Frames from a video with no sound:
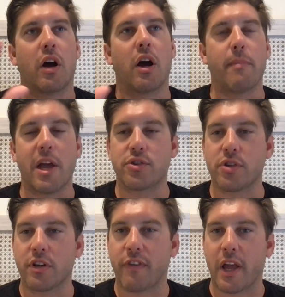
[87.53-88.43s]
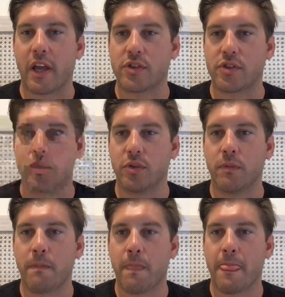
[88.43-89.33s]
imagine if I asked you,
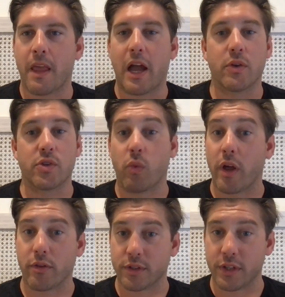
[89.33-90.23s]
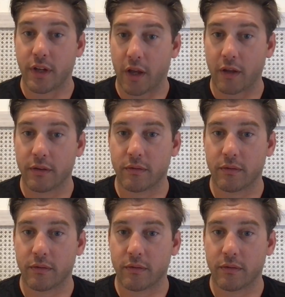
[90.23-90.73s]
"How's the weather today?"